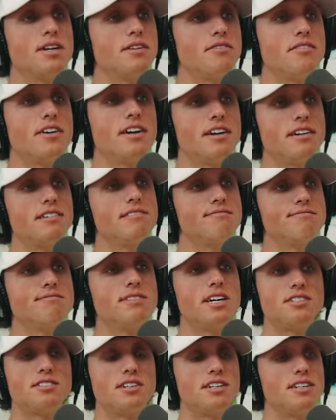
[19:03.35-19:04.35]
They're very
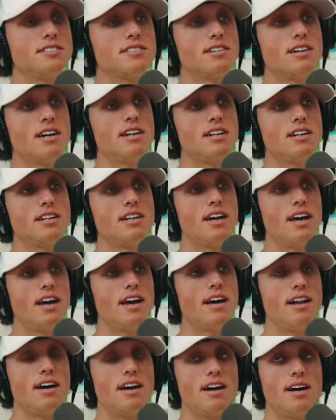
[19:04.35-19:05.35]
they treat us great,
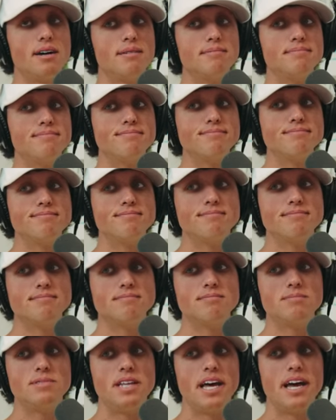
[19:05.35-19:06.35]
and um,
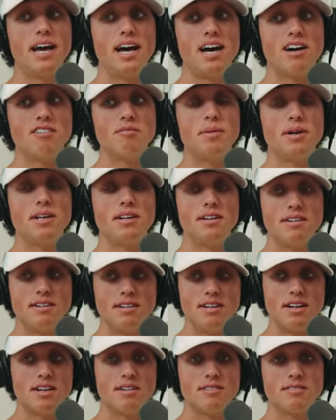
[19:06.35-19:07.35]
they have been.
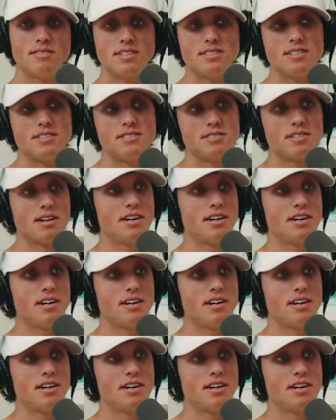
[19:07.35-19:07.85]
You know, it's it's a